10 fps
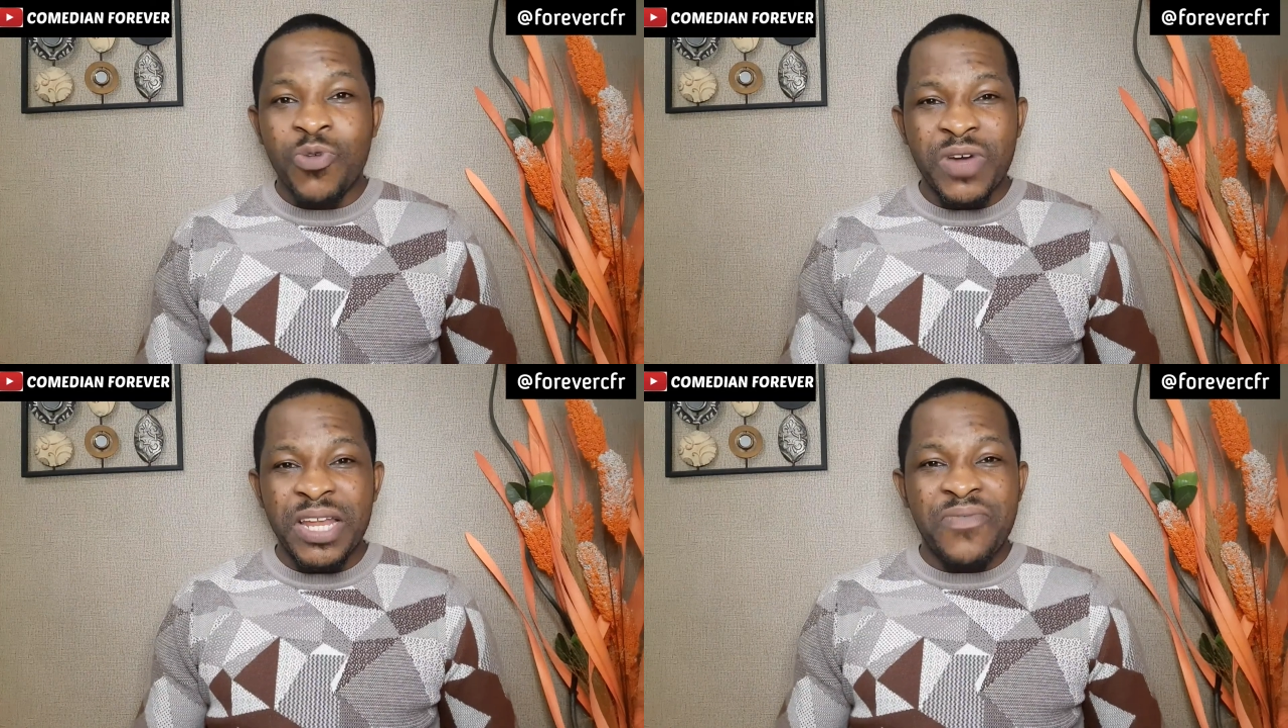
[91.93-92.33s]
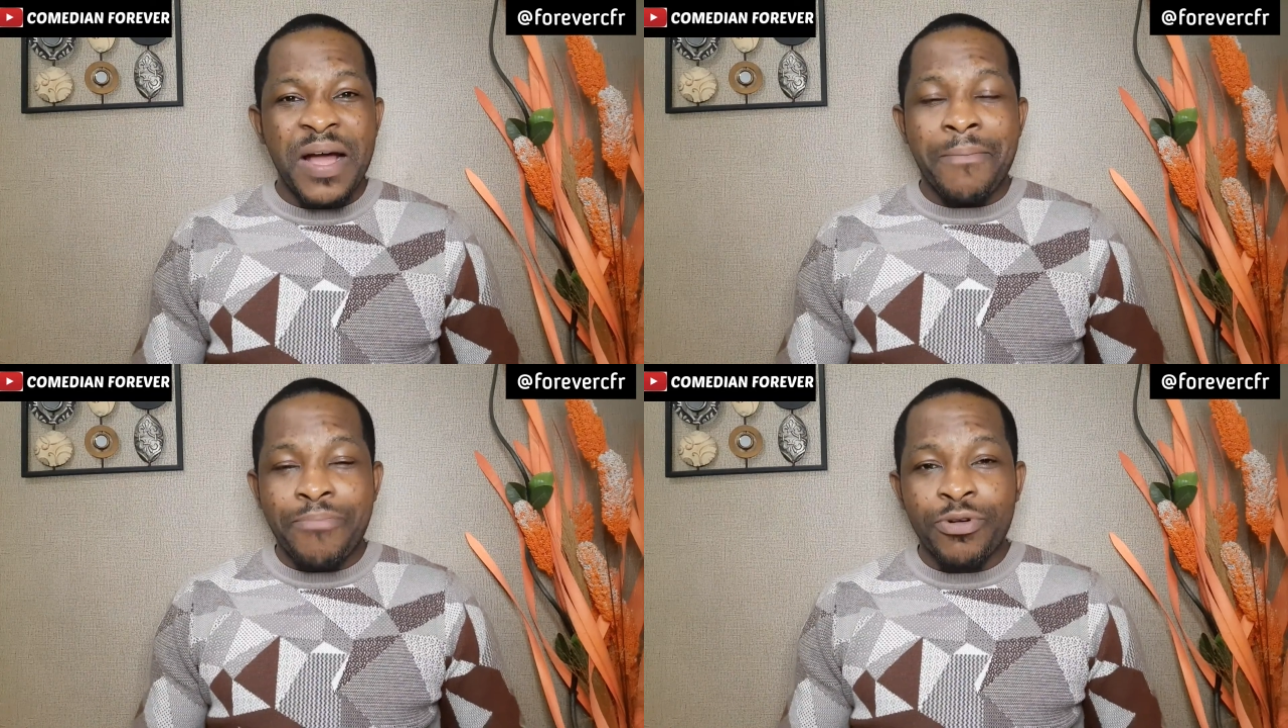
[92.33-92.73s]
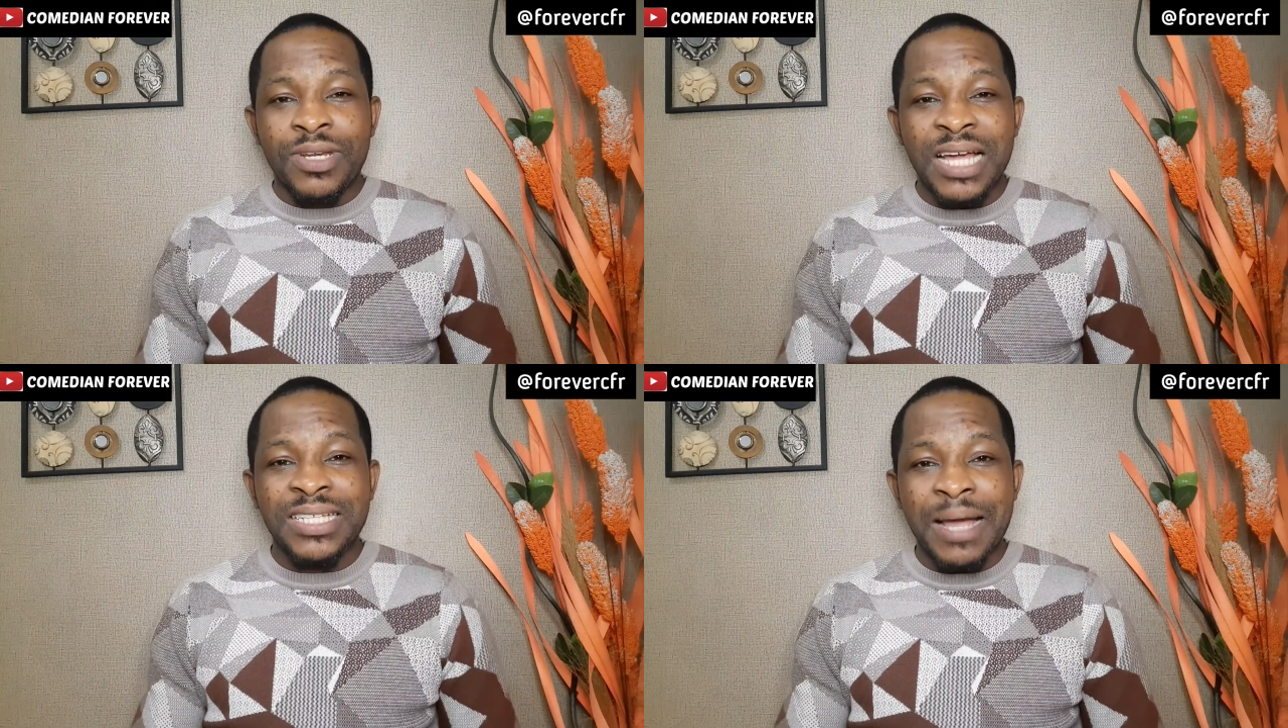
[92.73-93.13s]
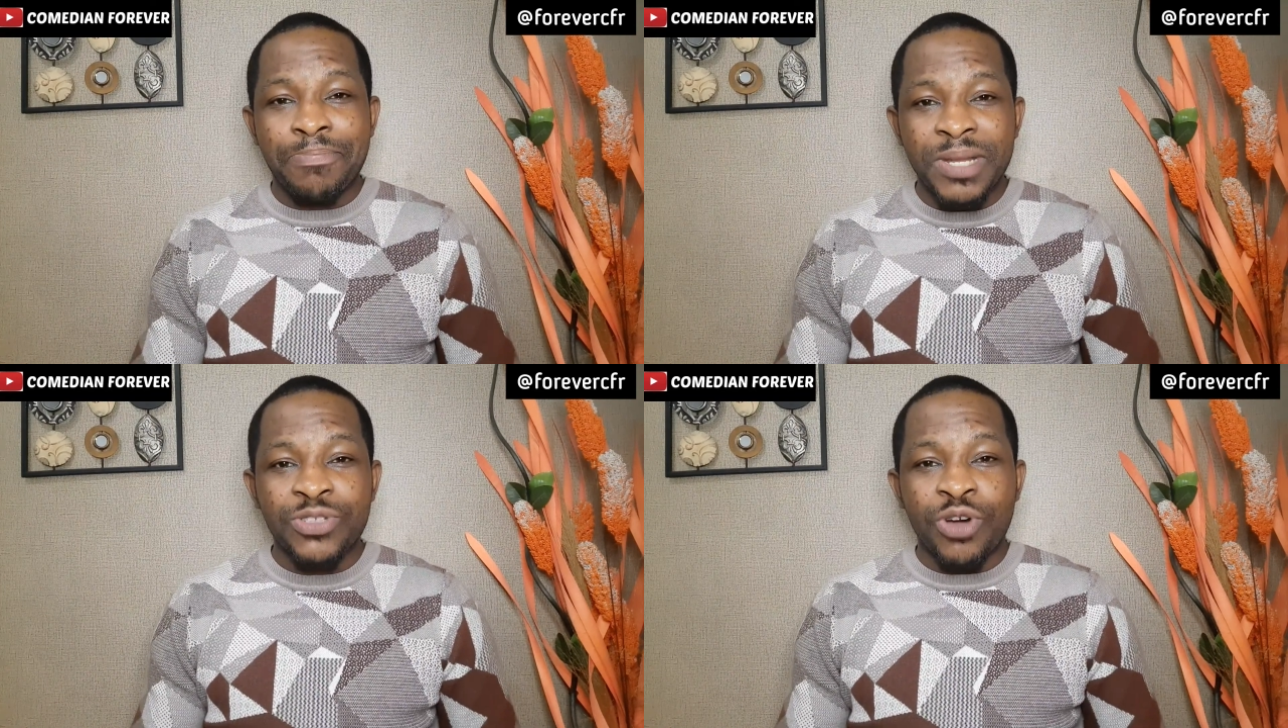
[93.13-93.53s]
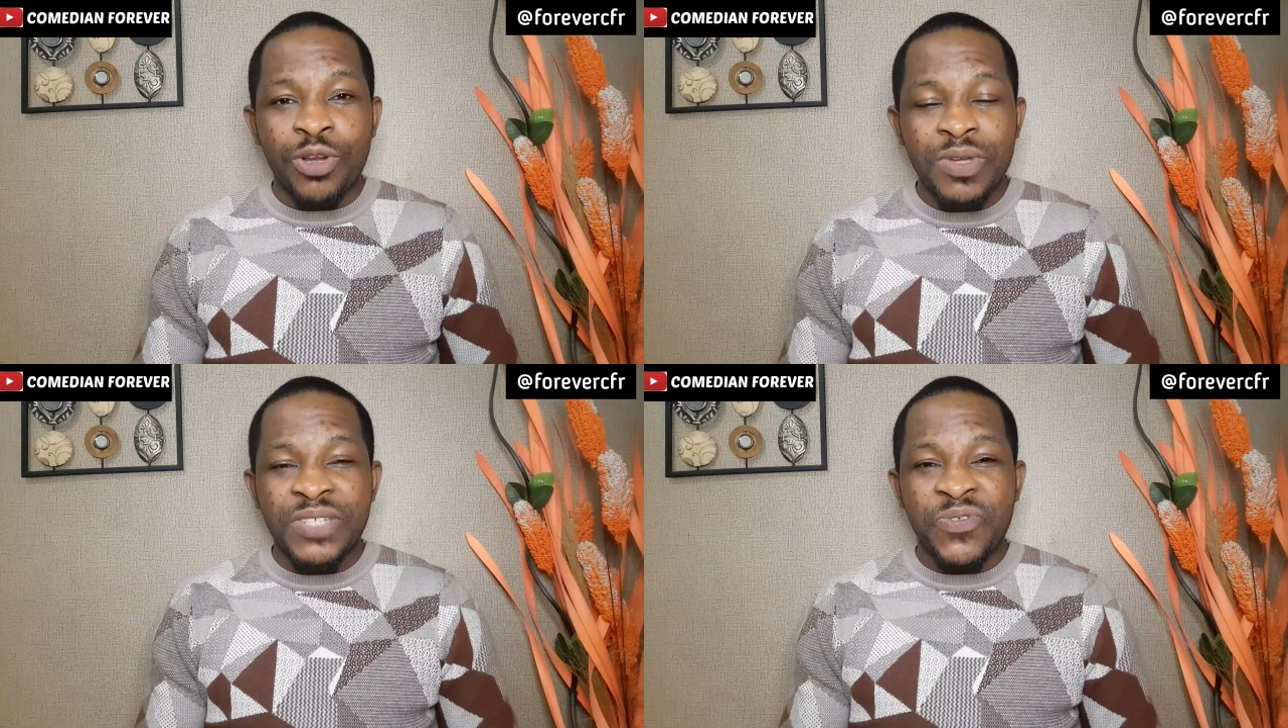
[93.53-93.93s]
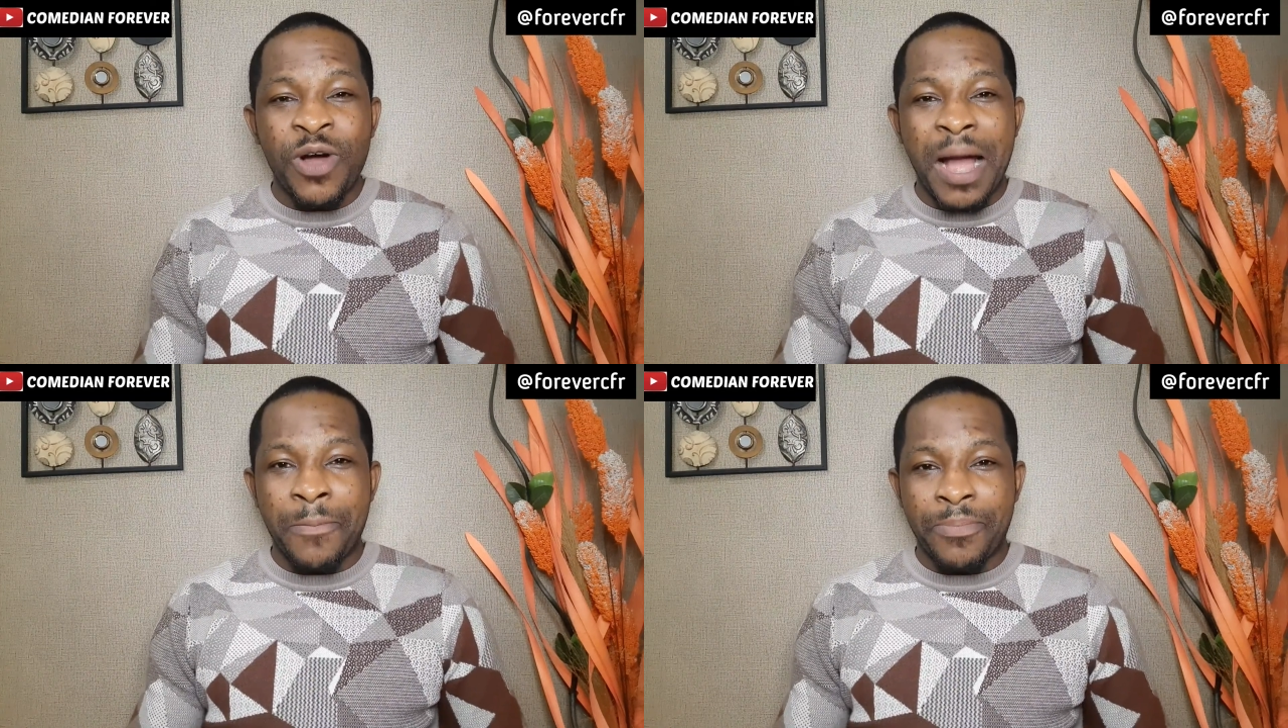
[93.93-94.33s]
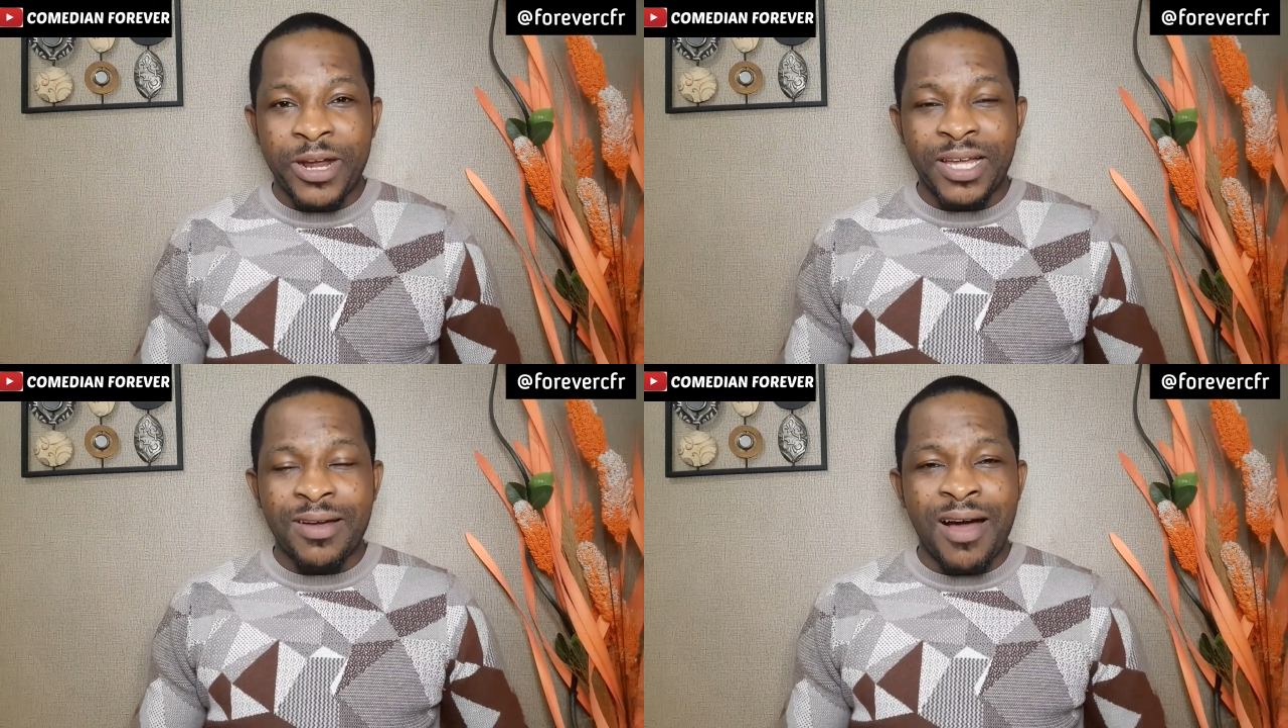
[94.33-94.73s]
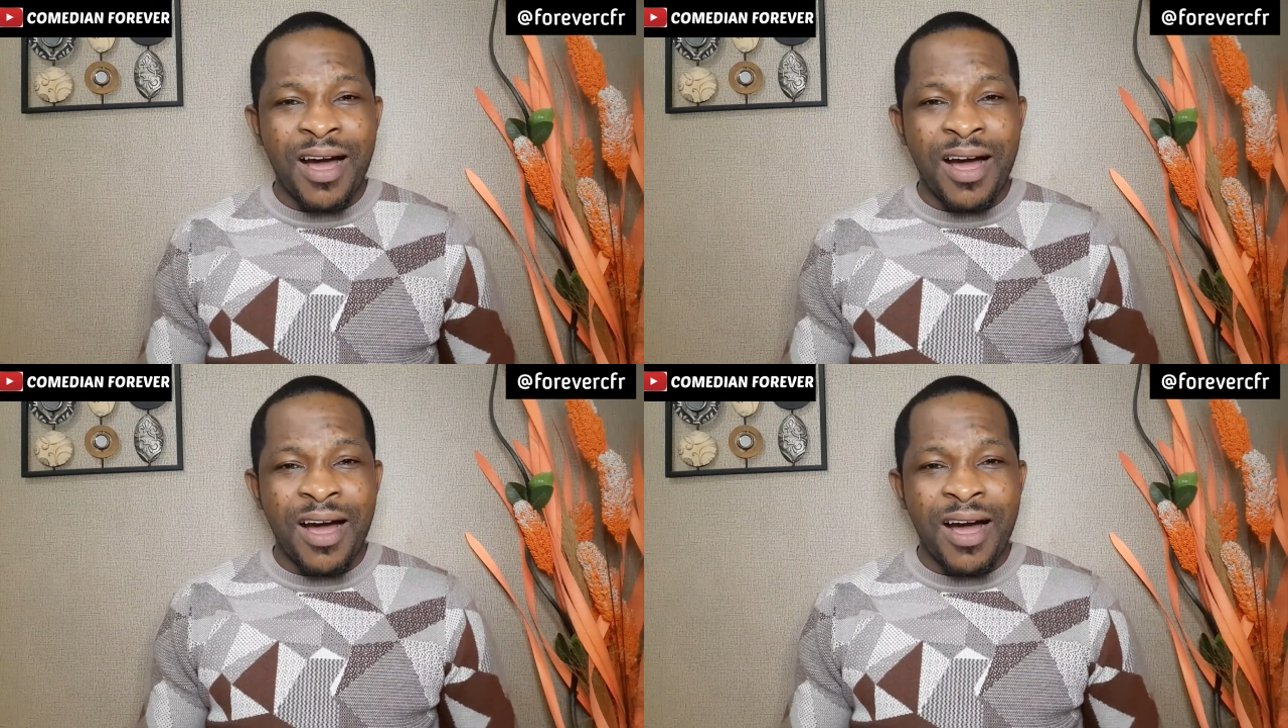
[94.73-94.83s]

Whenever I'm broke, that's how plate always fall and break.